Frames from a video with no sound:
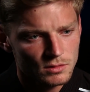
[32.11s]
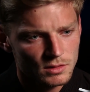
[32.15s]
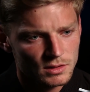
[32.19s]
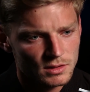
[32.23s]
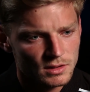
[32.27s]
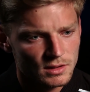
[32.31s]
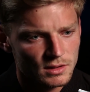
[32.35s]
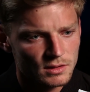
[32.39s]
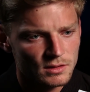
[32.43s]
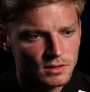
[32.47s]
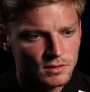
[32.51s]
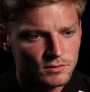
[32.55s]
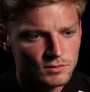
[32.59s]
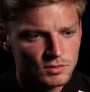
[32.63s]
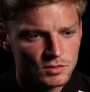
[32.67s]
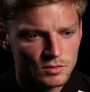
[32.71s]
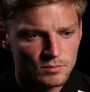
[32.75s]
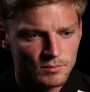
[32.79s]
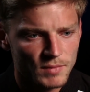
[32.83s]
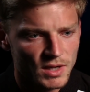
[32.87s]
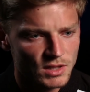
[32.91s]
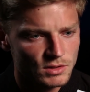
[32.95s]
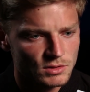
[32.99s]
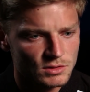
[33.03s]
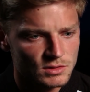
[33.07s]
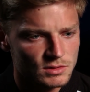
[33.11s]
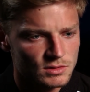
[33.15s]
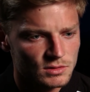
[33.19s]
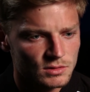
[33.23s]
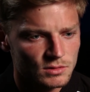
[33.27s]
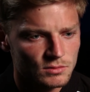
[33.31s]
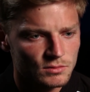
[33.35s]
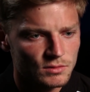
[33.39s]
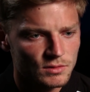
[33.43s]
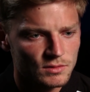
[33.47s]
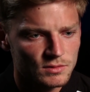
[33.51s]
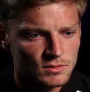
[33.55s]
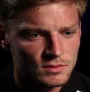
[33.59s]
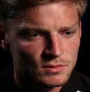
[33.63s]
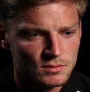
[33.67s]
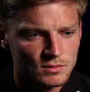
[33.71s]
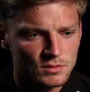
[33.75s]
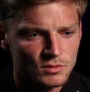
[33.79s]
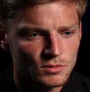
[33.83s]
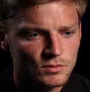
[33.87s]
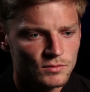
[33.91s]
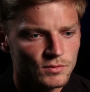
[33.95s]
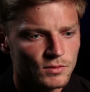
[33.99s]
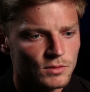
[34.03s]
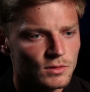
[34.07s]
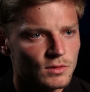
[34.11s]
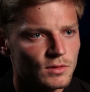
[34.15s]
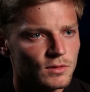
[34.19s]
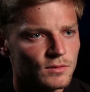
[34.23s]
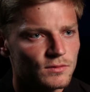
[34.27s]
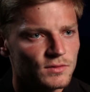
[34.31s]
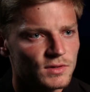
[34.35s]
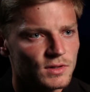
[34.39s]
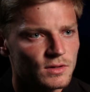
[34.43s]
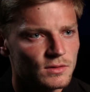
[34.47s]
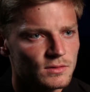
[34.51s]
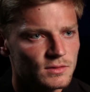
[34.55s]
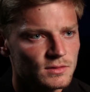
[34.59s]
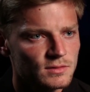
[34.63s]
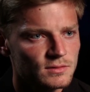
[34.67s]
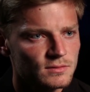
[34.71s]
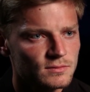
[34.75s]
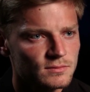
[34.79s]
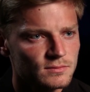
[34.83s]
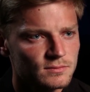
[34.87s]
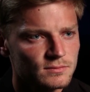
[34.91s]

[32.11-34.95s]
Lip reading: and I have some matches, so it's good for the confidence.